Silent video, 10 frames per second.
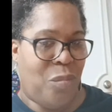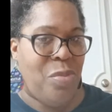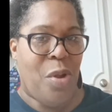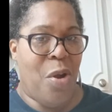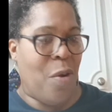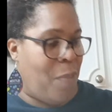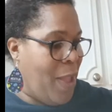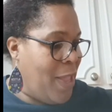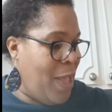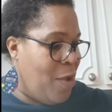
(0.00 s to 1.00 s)

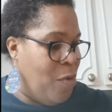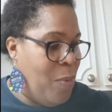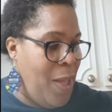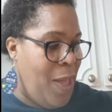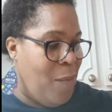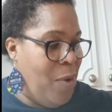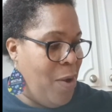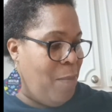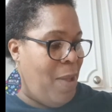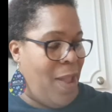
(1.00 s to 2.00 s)
Everybody got quiet. Where
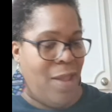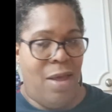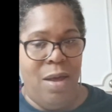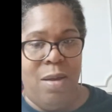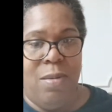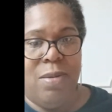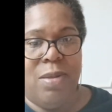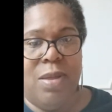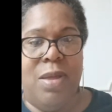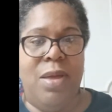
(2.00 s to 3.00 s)
everybody go?
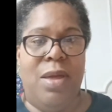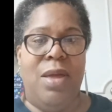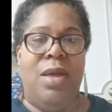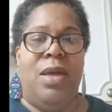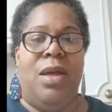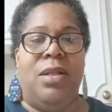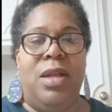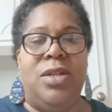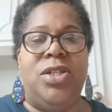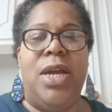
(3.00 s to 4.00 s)

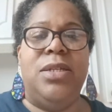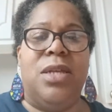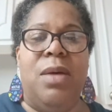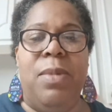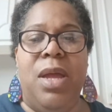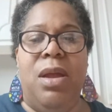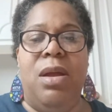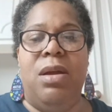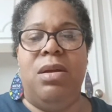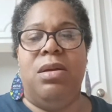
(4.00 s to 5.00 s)
Did Jace come in here?